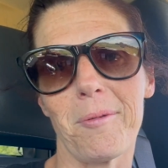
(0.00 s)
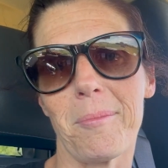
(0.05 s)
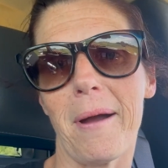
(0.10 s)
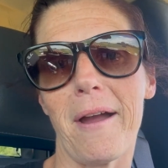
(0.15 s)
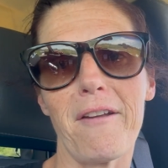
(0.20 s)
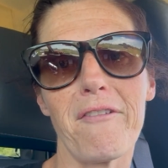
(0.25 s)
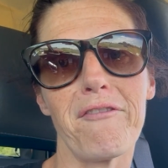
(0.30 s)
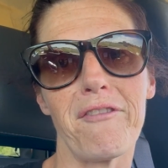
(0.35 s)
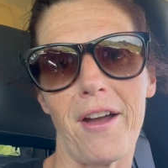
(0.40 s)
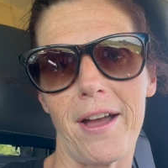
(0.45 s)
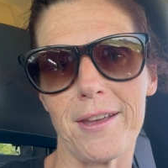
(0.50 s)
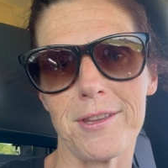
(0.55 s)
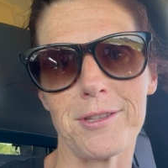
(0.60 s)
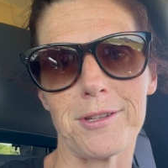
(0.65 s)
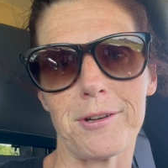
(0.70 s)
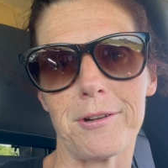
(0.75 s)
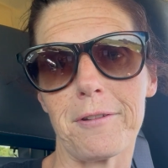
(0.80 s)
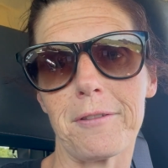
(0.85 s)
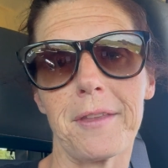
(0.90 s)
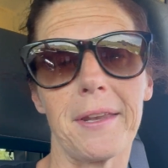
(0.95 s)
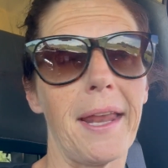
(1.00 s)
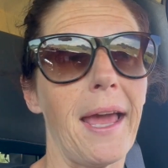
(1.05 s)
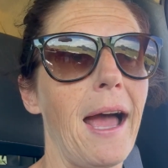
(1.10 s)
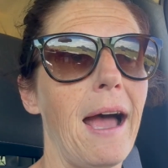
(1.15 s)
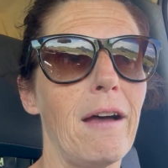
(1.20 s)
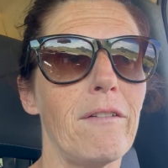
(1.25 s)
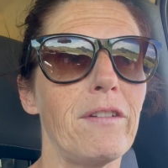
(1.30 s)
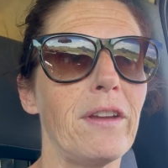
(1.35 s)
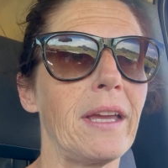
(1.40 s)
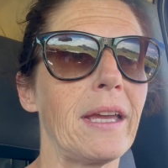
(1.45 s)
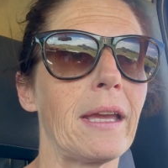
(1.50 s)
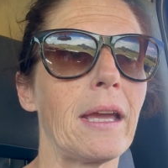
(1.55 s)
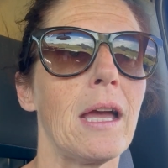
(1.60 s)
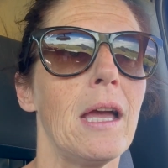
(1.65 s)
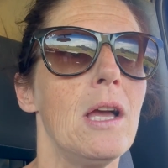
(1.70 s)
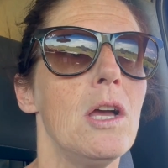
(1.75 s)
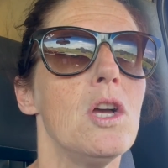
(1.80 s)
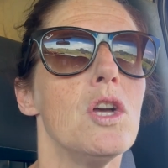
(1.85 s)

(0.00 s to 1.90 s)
by faster than having